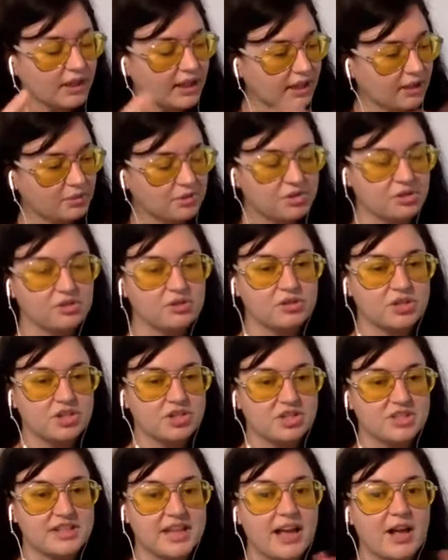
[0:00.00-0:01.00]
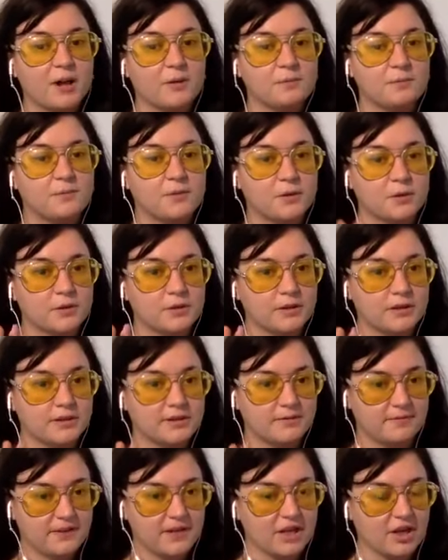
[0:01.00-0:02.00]
It was literally just helpful
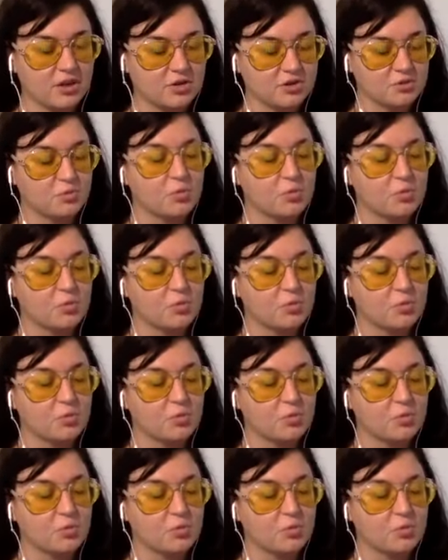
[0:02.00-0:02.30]
videos.